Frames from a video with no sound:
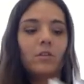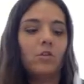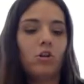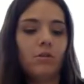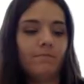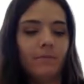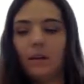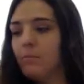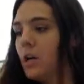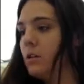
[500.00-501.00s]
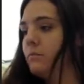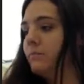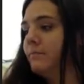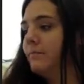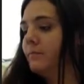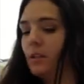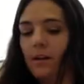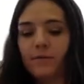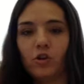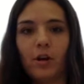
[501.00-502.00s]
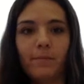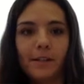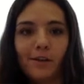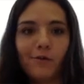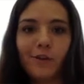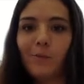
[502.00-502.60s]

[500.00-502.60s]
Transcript: Oh, big bird. I'll have to grab myself a new